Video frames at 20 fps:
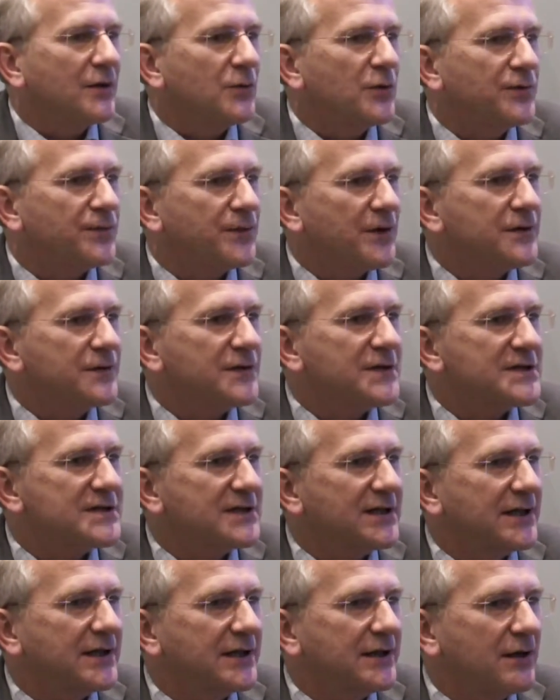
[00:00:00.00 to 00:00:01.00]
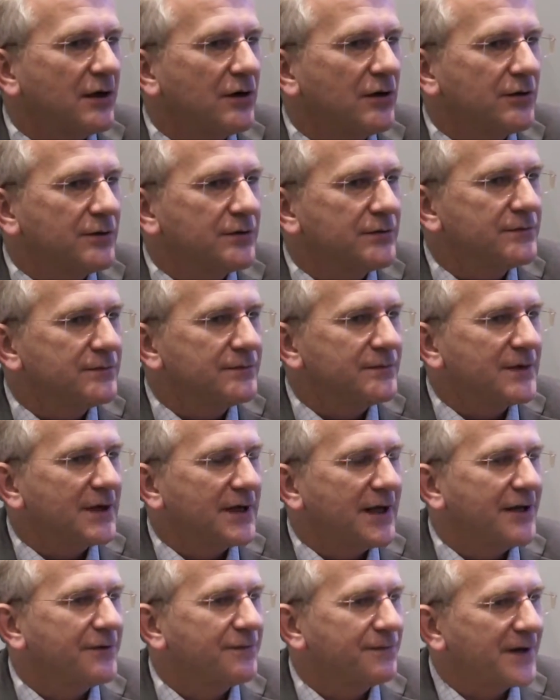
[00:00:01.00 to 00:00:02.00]
We're focusing on
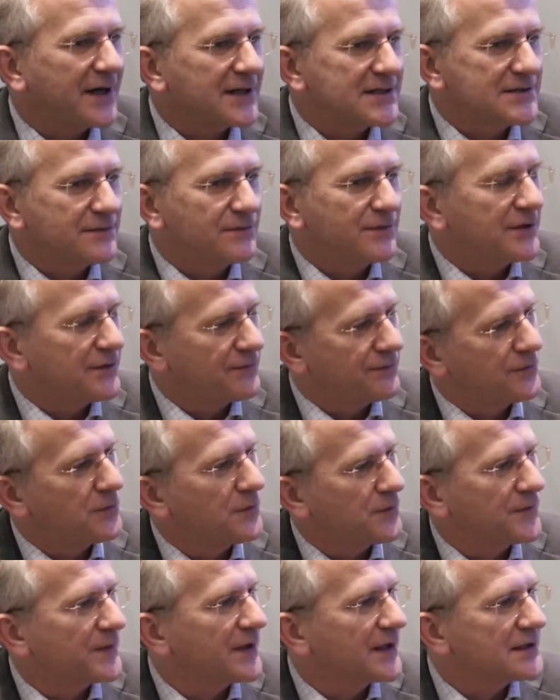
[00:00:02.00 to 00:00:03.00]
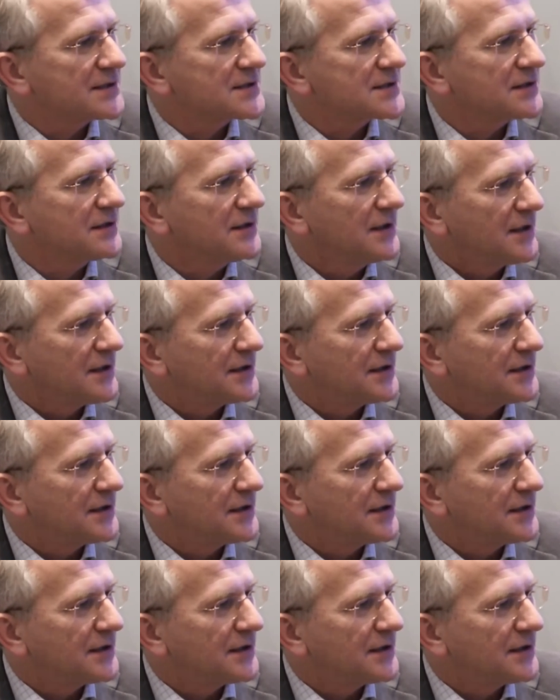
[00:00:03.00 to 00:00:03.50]
effectively four things.